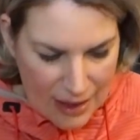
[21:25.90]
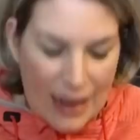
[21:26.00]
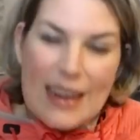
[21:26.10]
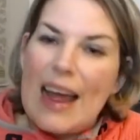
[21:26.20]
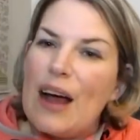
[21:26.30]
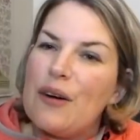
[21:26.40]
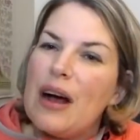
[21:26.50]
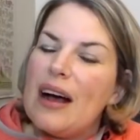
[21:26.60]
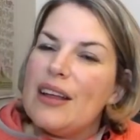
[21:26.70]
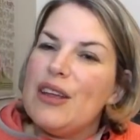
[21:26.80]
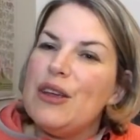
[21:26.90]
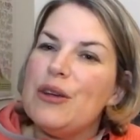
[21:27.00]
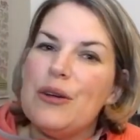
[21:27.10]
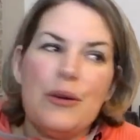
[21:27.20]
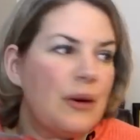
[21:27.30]
Now,
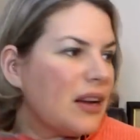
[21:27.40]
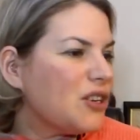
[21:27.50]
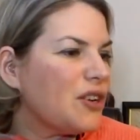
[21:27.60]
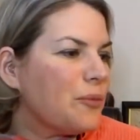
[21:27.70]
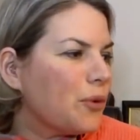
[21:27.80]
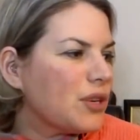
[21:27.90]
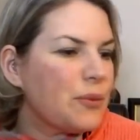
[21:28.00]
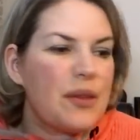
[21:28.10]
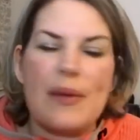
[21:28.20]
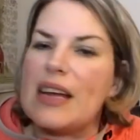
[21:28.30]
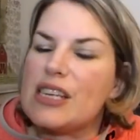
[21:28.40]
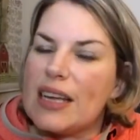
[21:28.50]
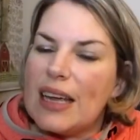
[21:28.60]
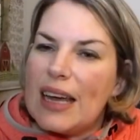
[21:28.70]
I should have brought it with me actually.